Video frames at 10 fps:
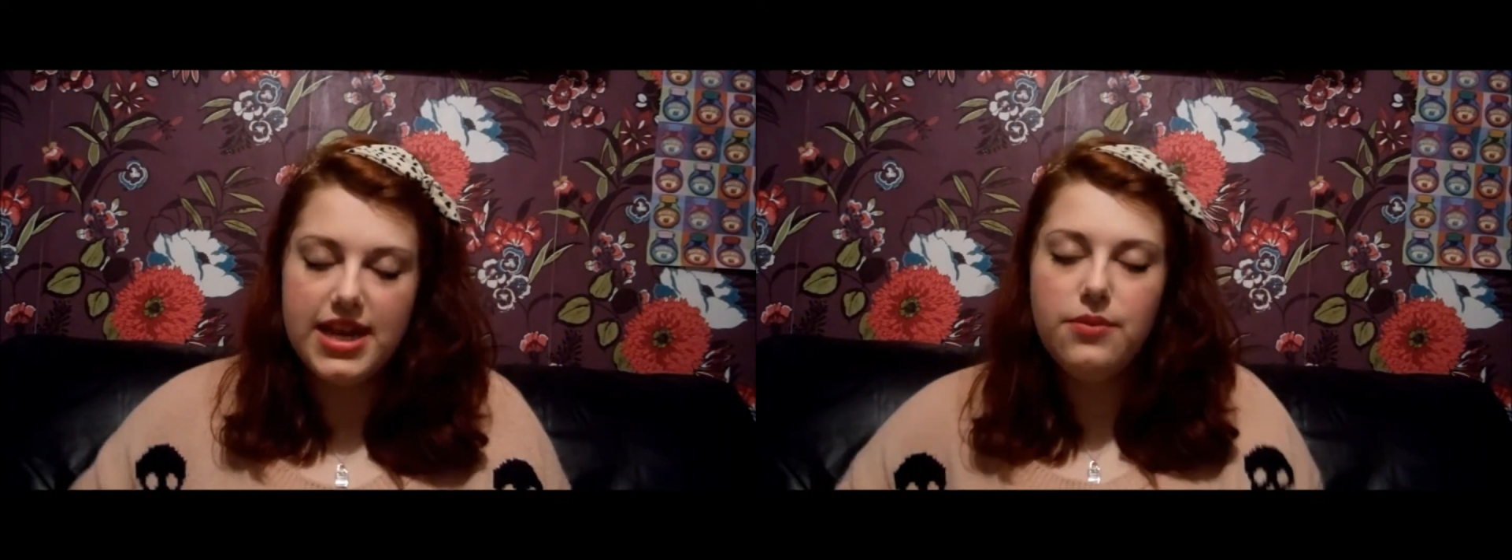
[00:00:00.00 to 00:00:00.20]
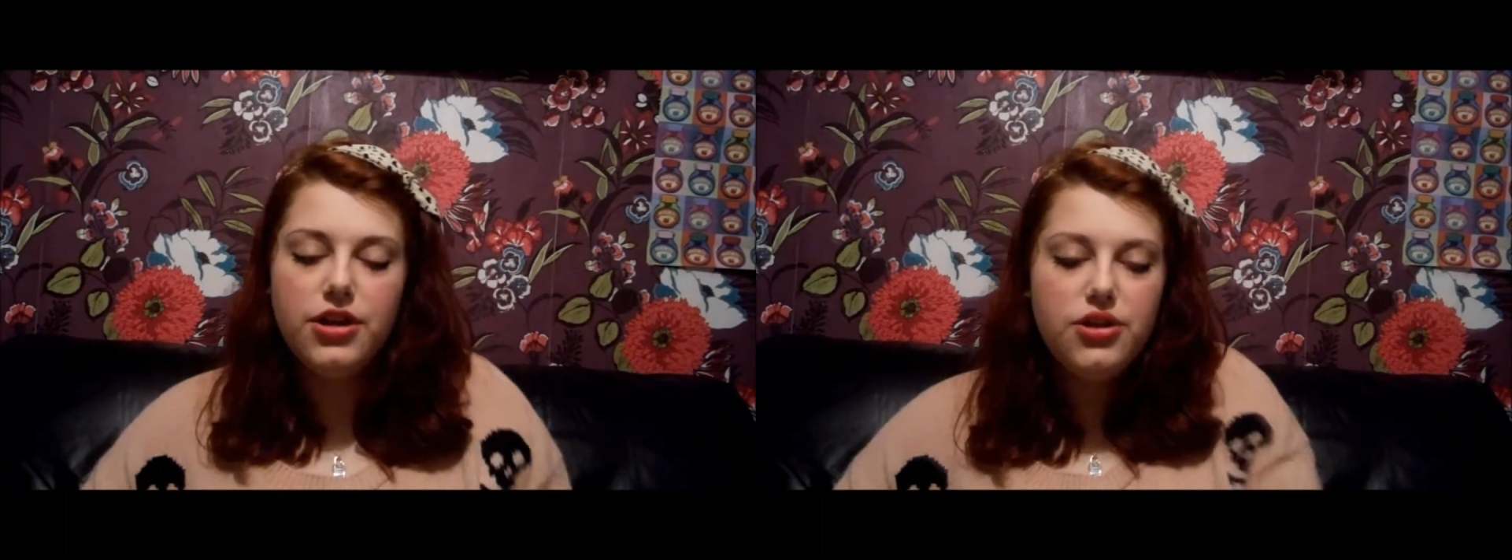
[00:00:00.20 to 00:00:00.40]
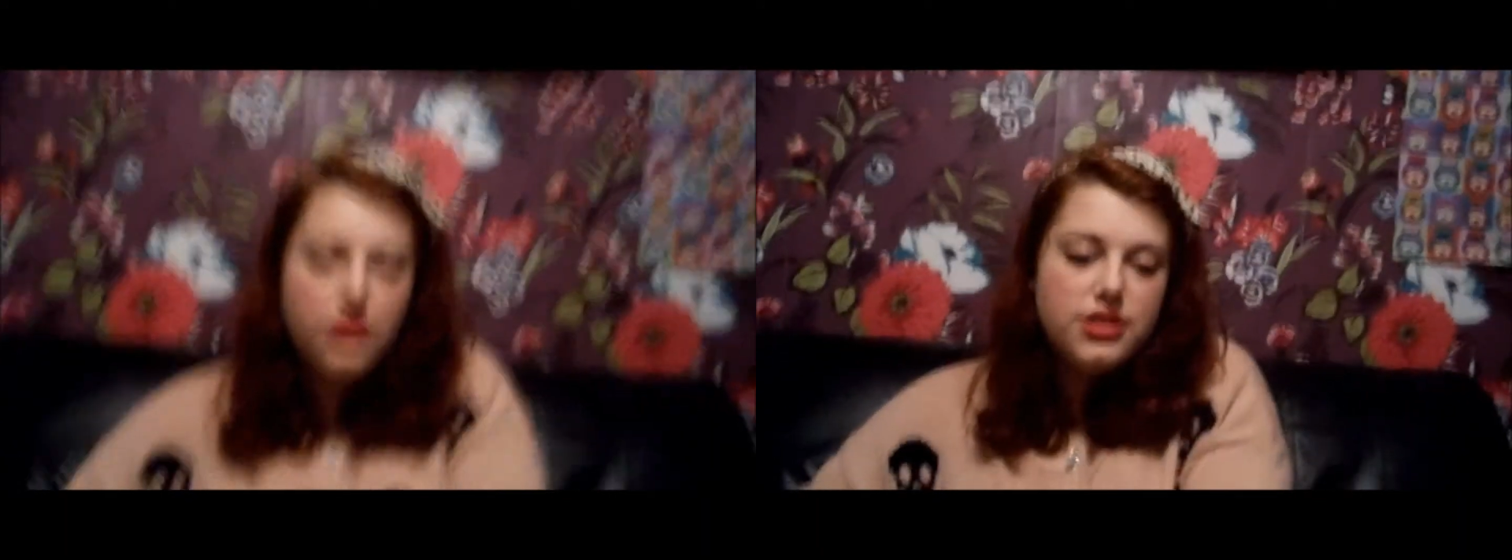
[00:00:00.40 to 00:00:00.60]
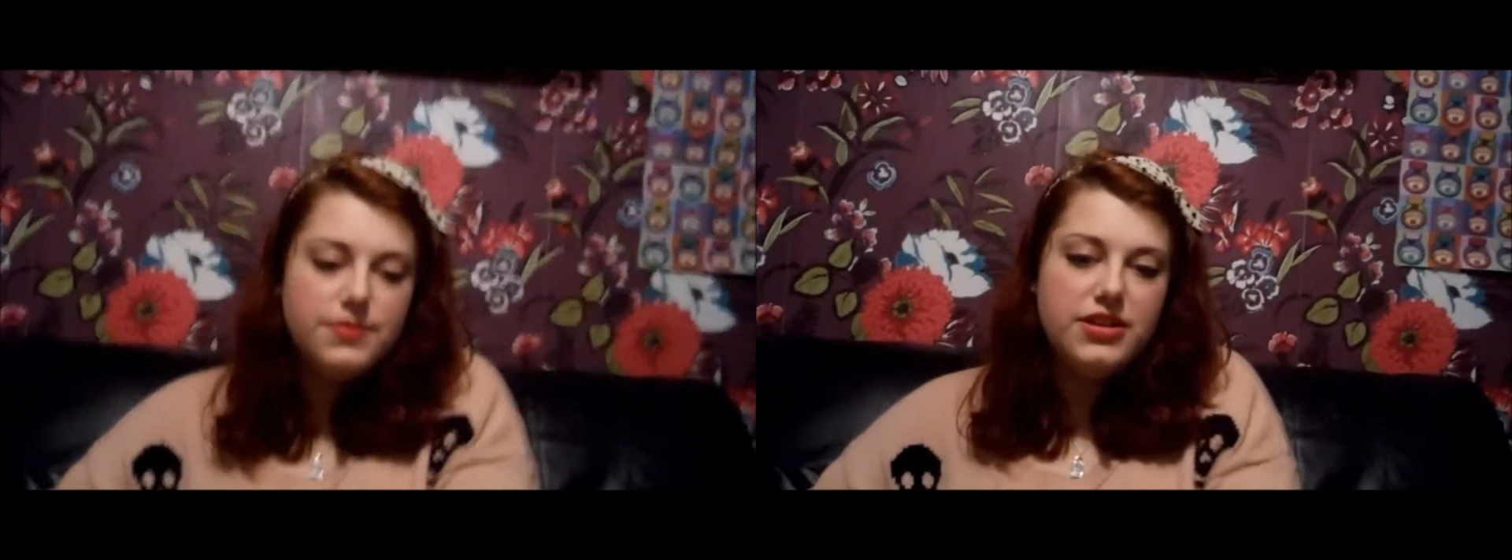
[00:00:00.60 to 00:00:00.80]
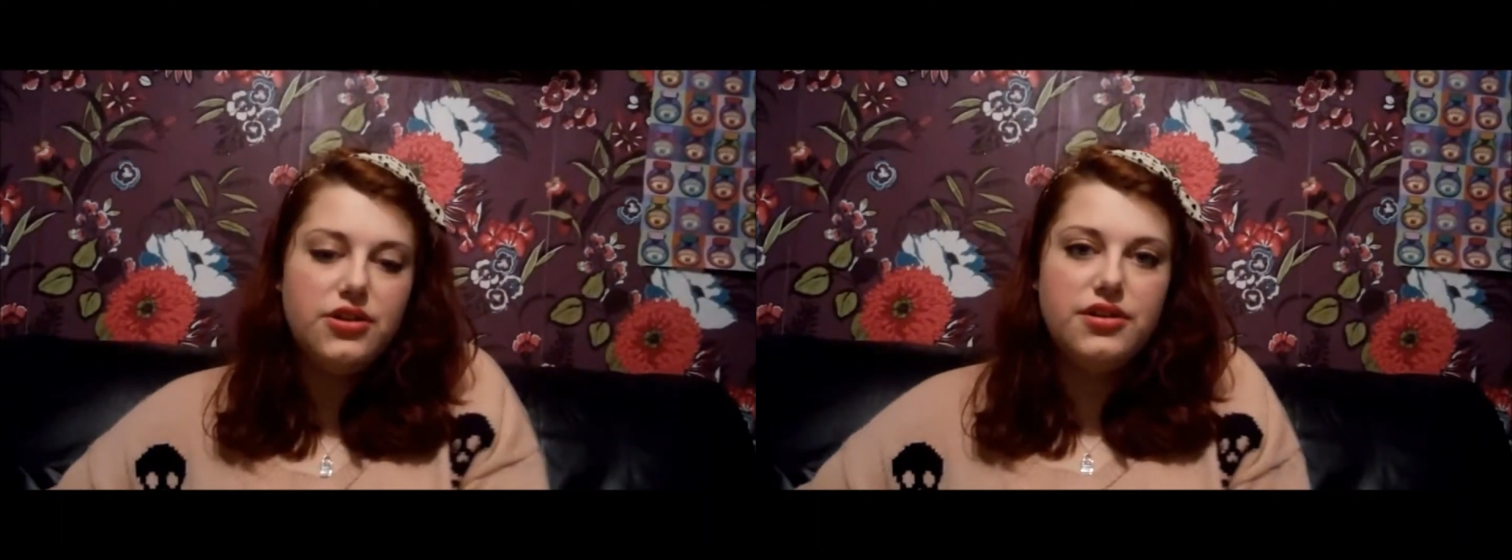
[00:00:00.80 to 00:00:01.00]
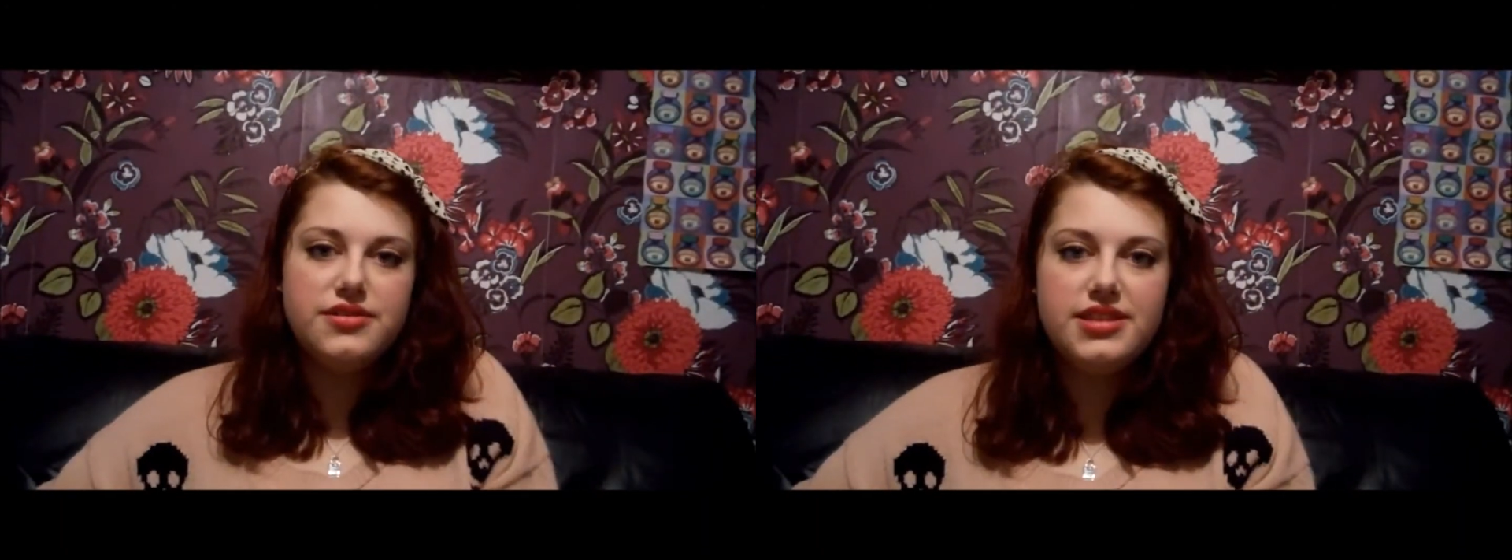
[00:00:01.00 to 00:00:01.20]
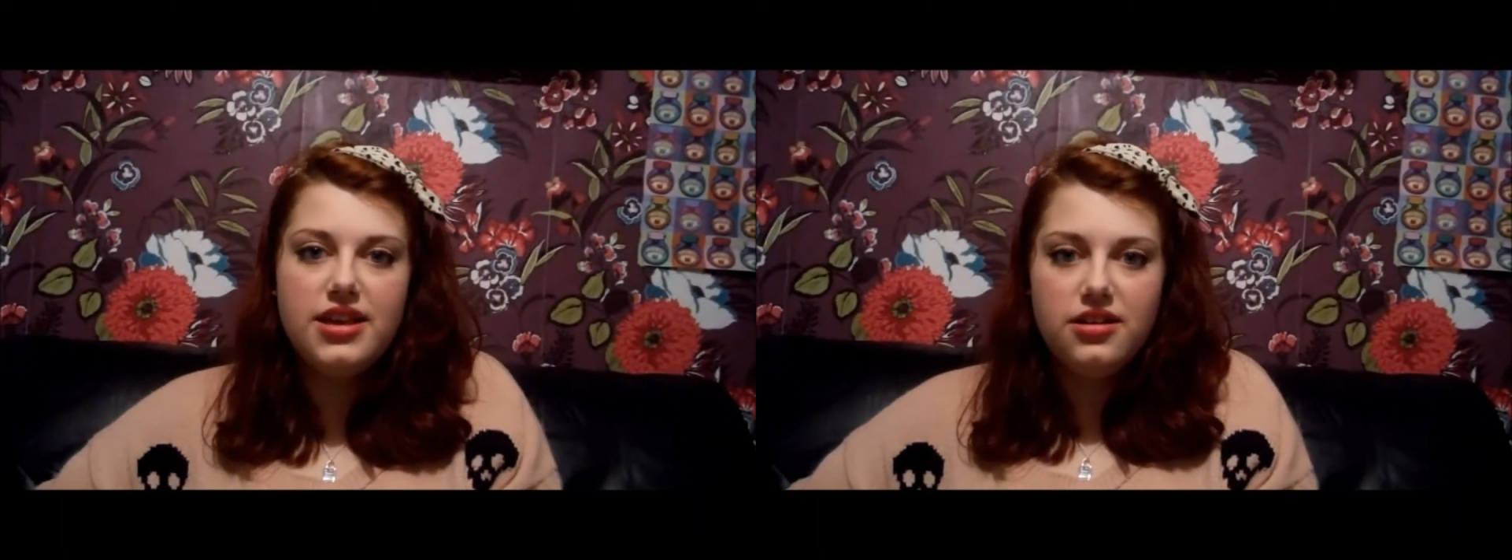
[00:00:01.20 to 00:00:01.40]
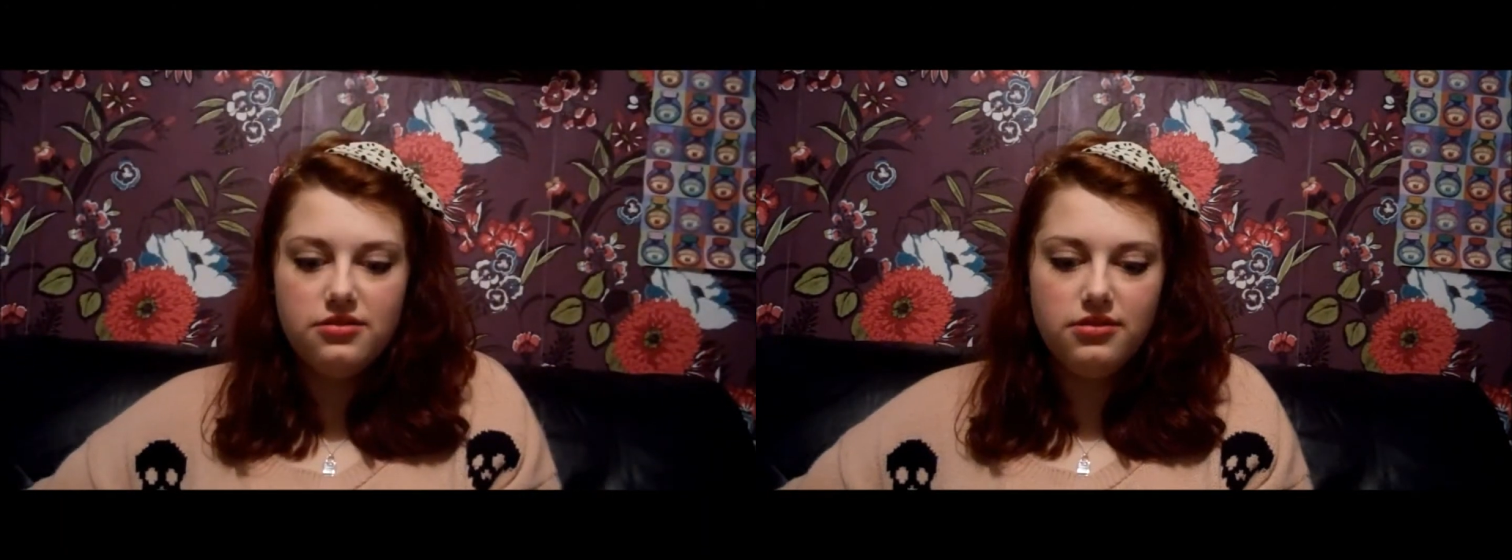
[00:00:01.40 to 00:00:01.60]
anyone who knows me knows,
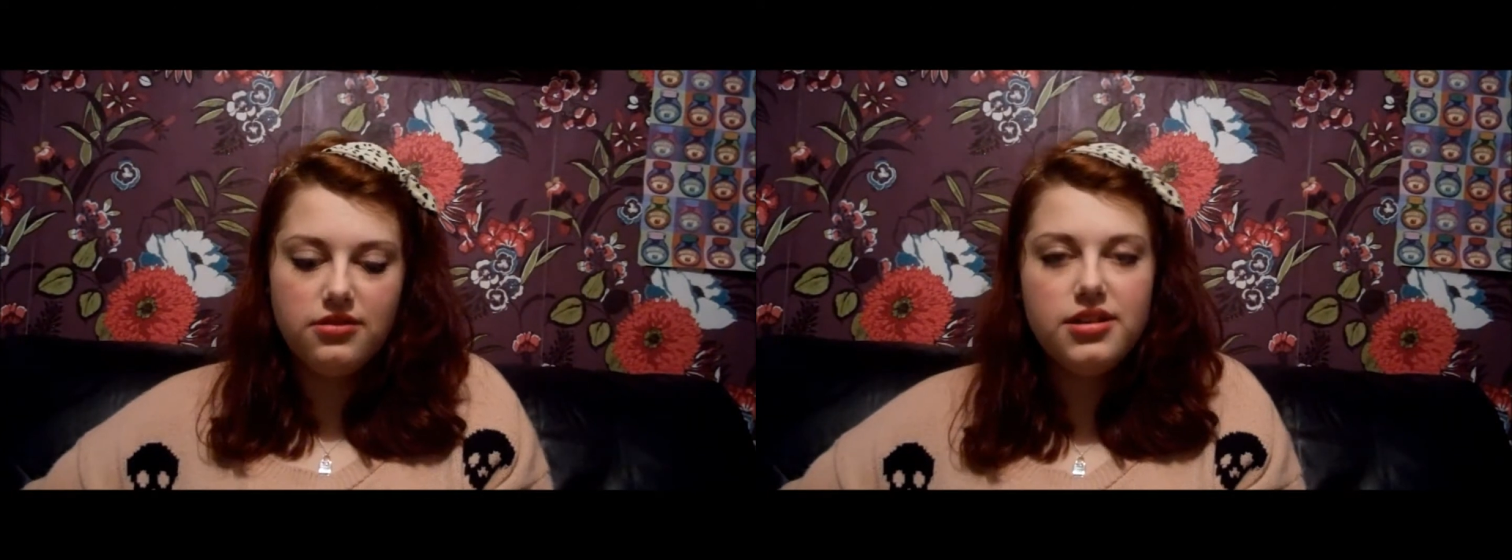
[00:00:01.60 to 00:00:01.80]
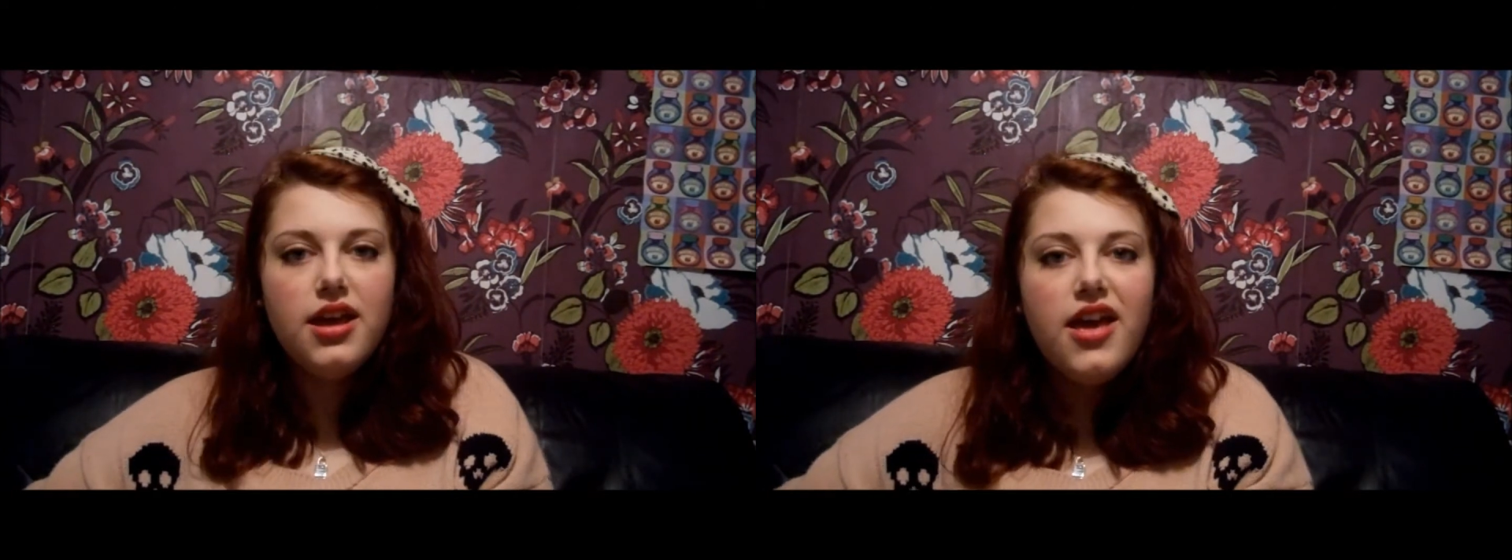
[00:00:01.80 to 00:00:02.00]
oh god,